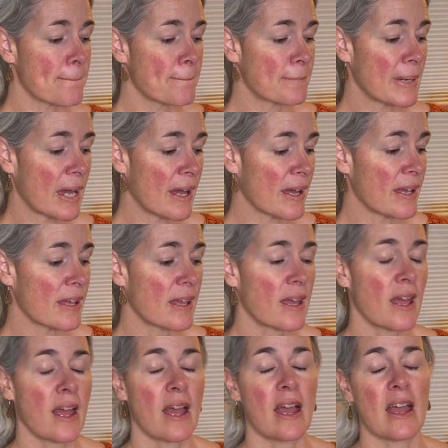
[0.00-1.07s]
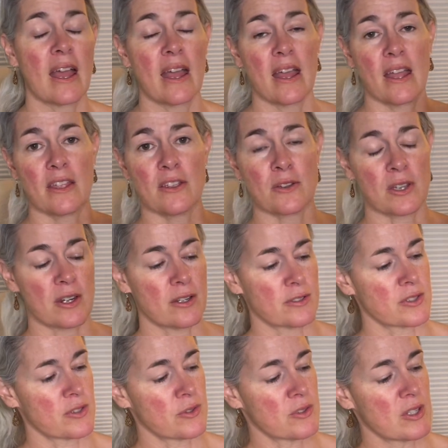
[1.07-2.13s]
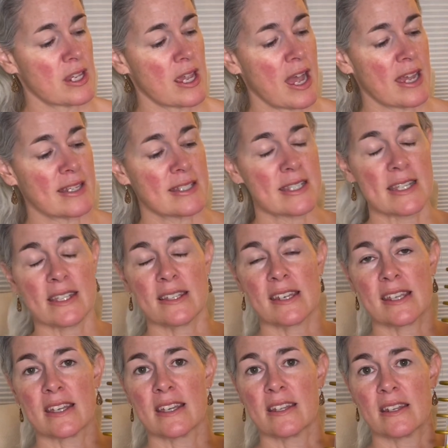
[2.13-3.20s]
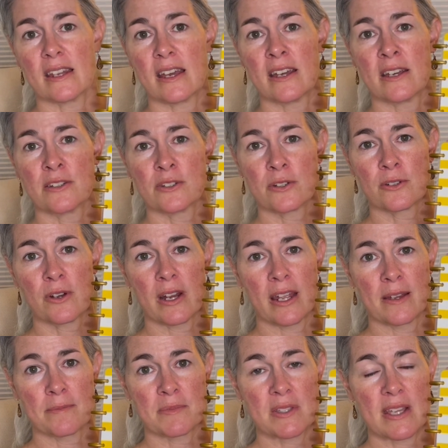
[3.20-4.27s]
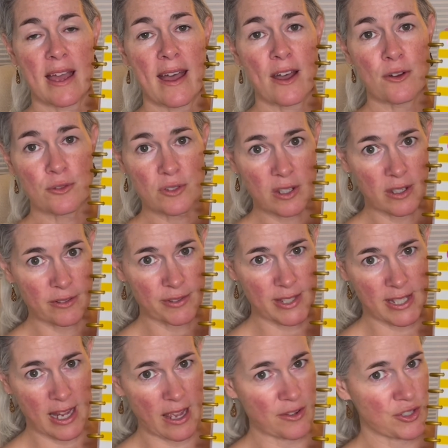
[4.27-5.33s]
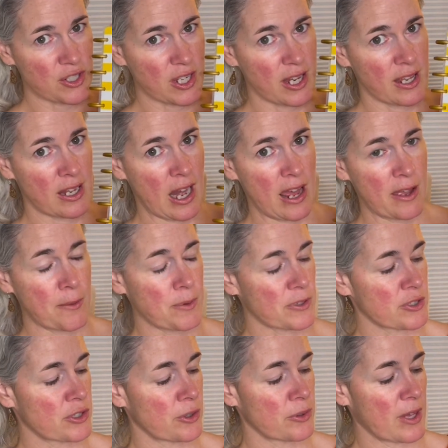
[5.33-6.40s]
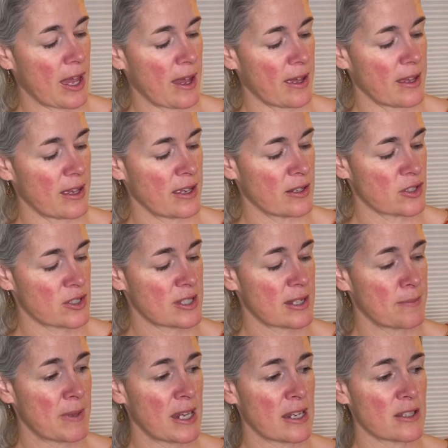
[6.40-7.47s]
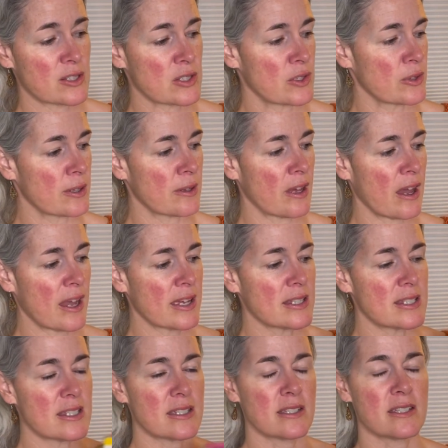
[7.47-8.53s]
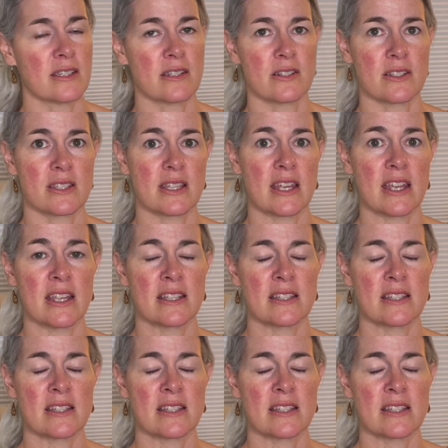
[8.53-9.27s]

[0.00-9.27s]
But you can also see I did get 100 grams out of stash, and I will show that in just a minute. So the idea here is that